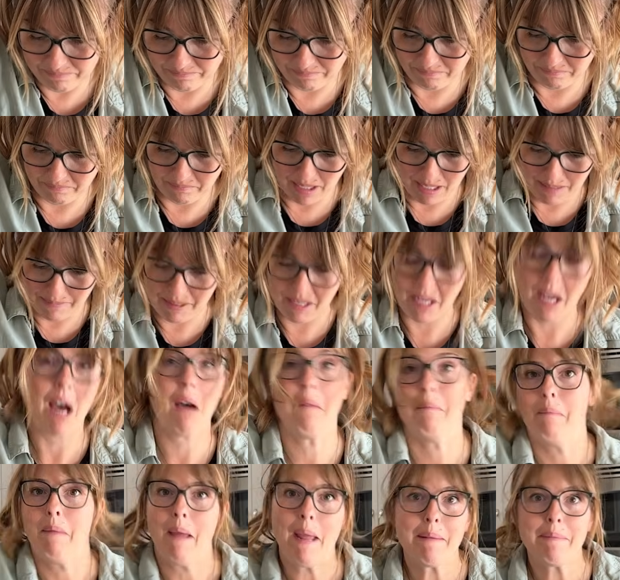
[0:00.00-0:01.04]
Maybe
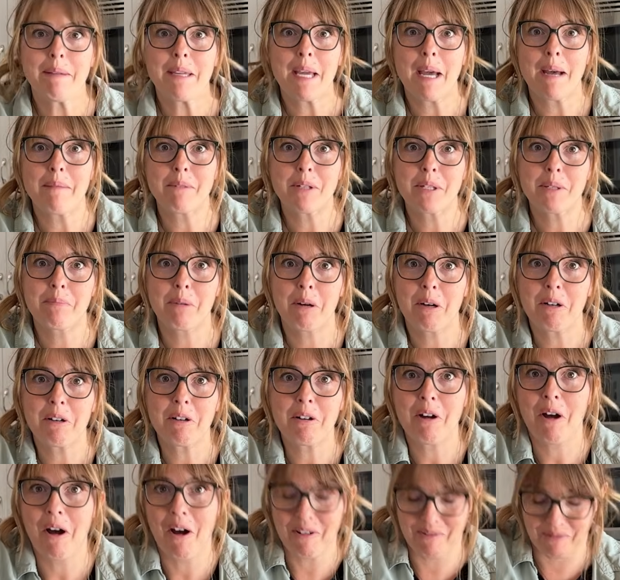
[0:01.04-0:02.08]
I'm a spurtle
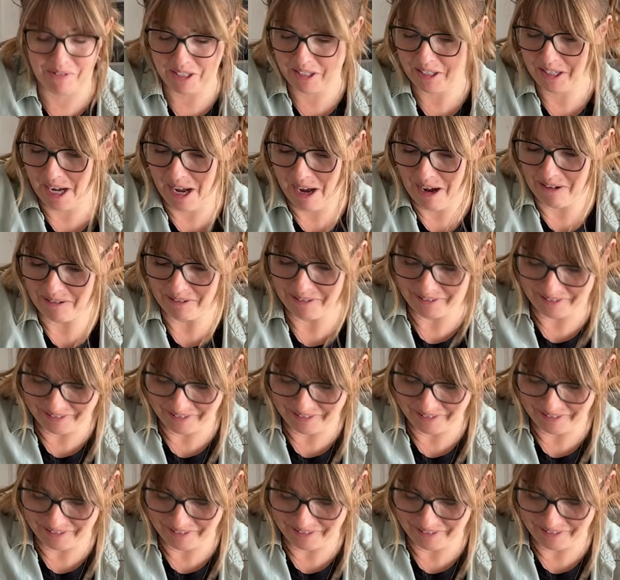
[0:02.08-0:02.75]
convert now.